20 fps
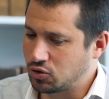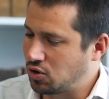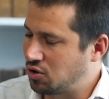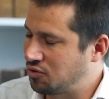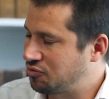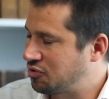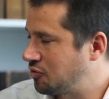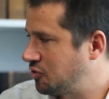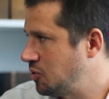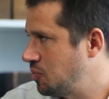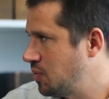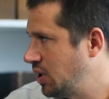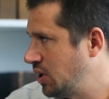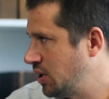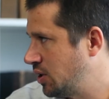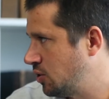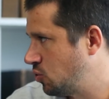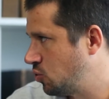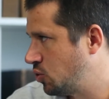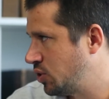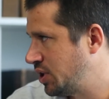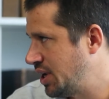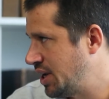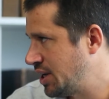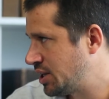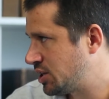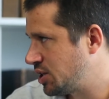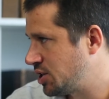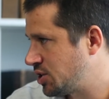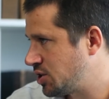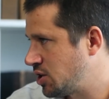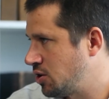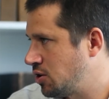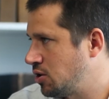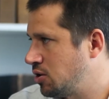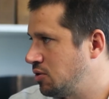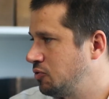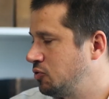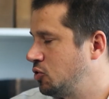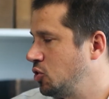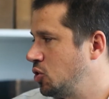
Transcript: of 50 million or in excess thereof